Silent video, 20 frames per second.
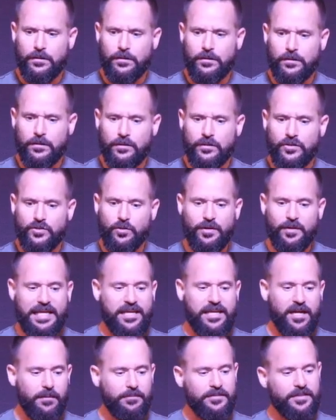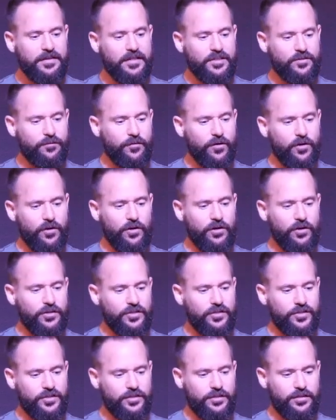so when they come to this
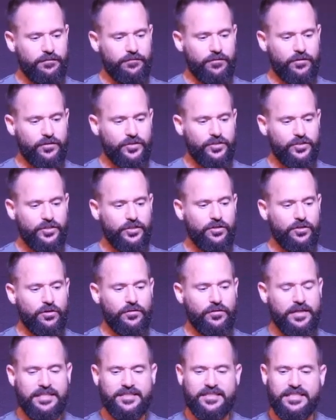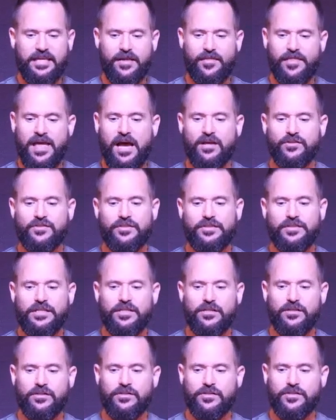verse, verse 2, and they see a thousand
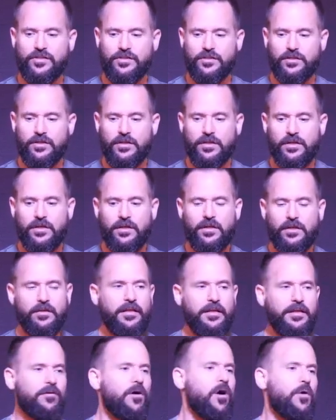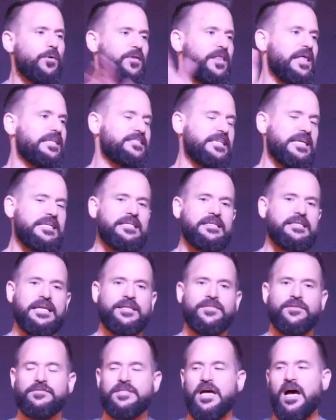years, they go, oh, well, that's any length
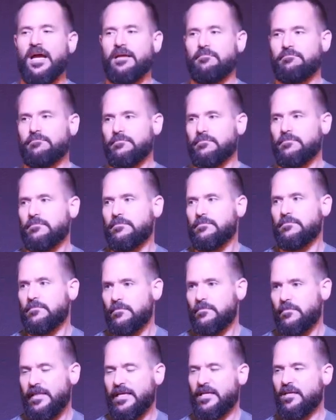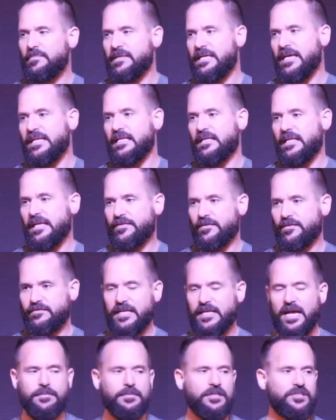of time. That could be any length of time
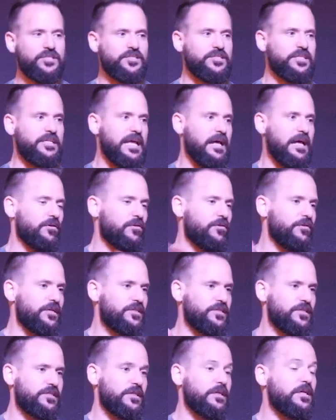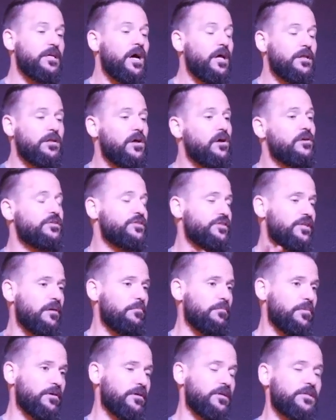it's just an allegory. It's just a, a large
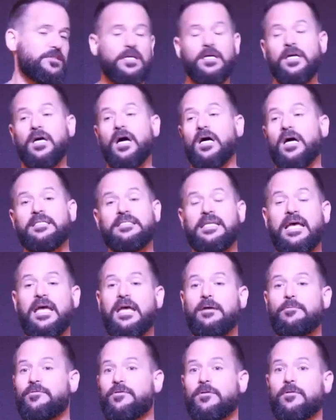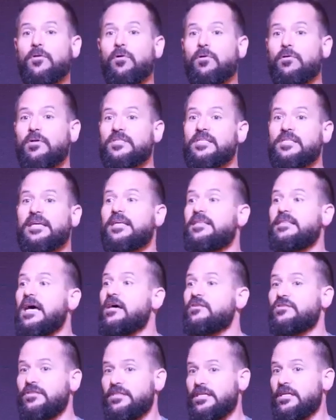number because a, a, day with the Lord is like a
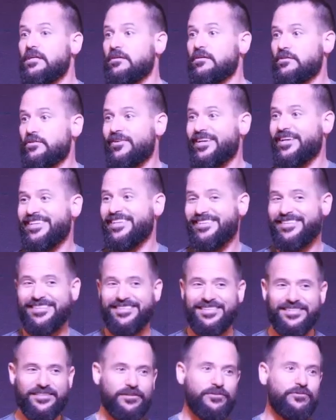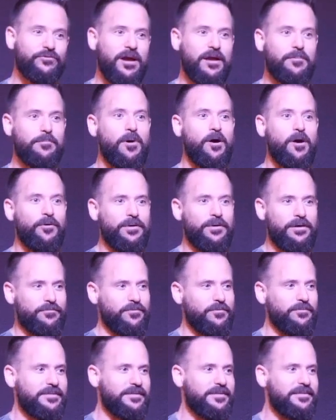thousand years, right? Gra- borrowing
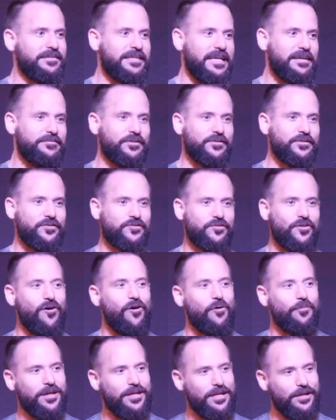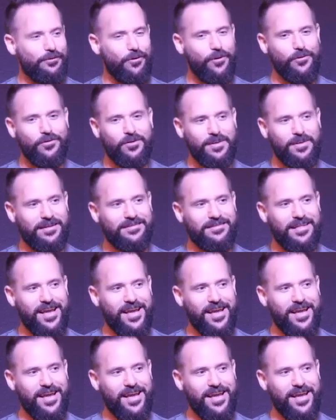from David's psalm that he wrote about that.